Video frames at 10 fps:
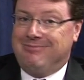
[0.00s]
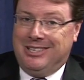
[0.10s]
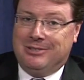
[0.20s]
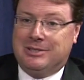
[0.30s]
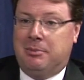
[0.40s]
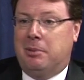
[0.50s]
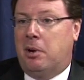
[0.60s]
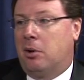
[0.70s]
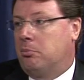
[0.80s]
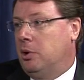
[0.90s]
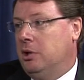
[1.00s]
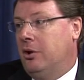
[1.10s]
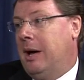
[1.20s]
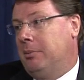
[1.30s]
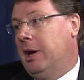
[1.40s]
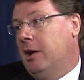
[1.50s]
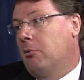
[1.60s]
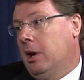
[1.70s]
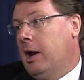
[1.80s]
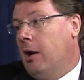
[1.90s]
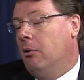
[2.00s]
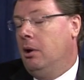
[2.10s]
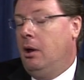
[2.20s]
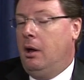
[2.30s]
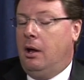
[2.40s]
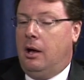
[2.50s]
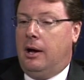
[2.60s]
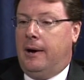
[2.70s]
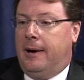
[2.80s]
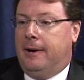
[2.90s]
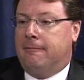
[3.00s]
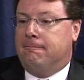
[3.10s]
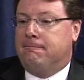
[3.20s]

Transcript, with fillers: you know, some of them are pretty dilapidated right now.